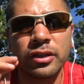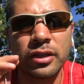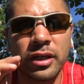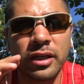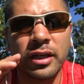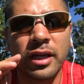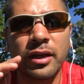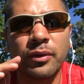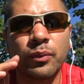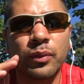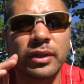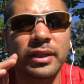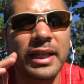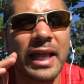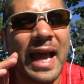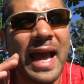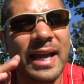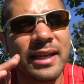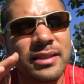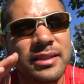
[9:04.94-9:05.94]
and, and, what
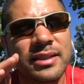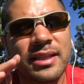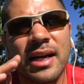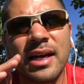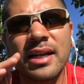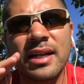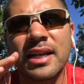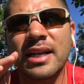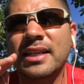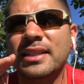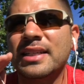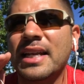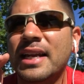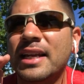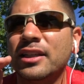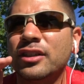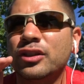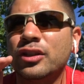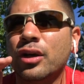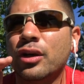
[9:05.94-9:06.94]
that has done is that
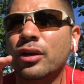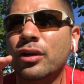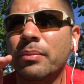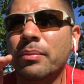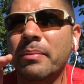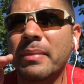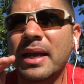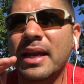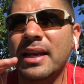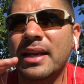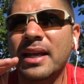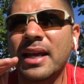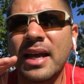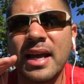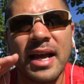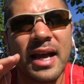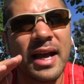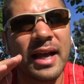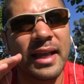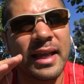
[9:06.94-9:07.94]
has turned men
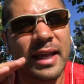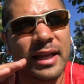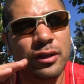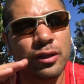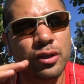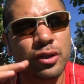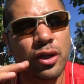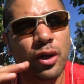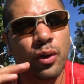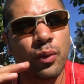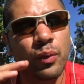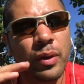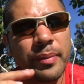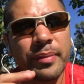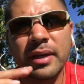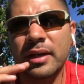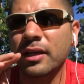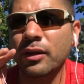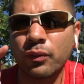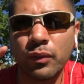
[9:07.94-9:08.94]
against
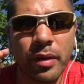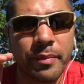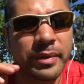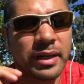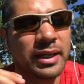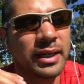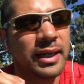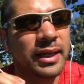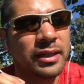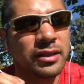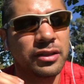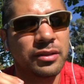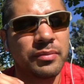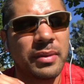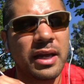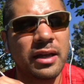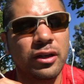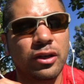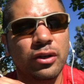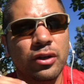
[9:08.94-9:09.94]
women and women against
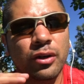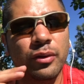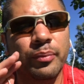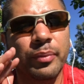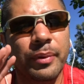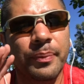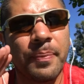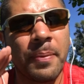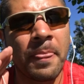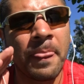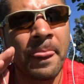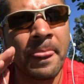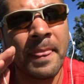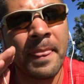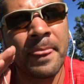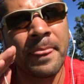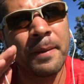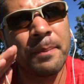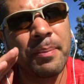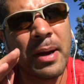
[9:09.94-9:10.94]
men you know
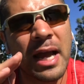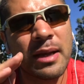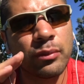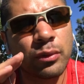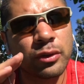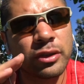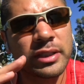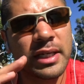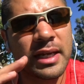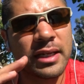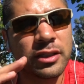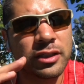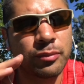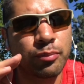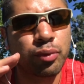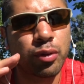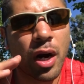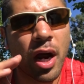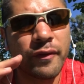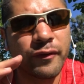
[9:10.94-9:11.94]
the Bible says in
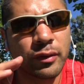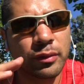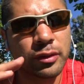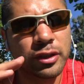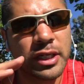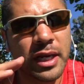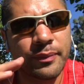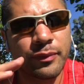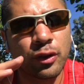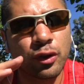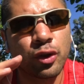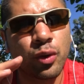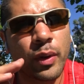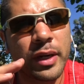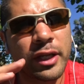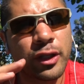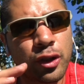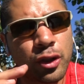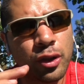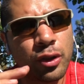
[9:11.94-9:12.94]
Proverbs chapter
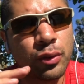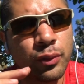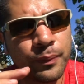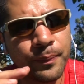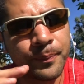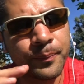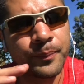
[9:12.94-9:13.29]
22